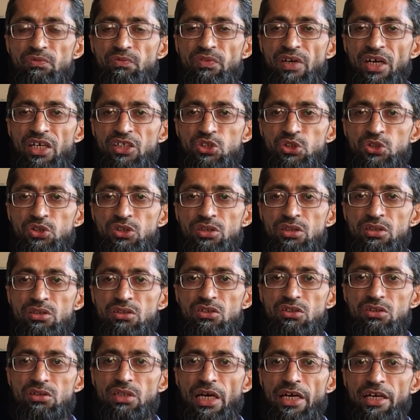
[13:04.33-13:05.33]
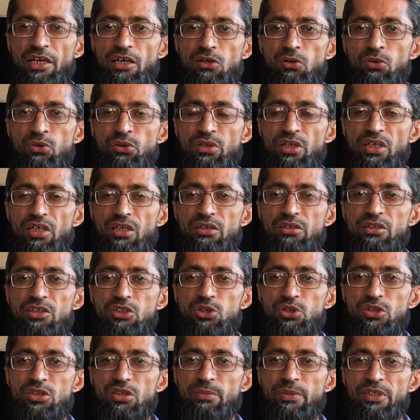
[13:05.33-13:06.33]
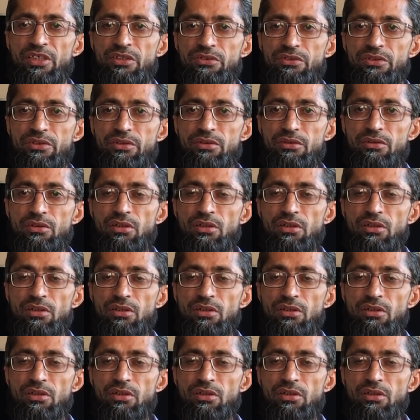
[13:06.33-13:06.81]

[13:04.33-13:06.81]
western cyclonic disturbance,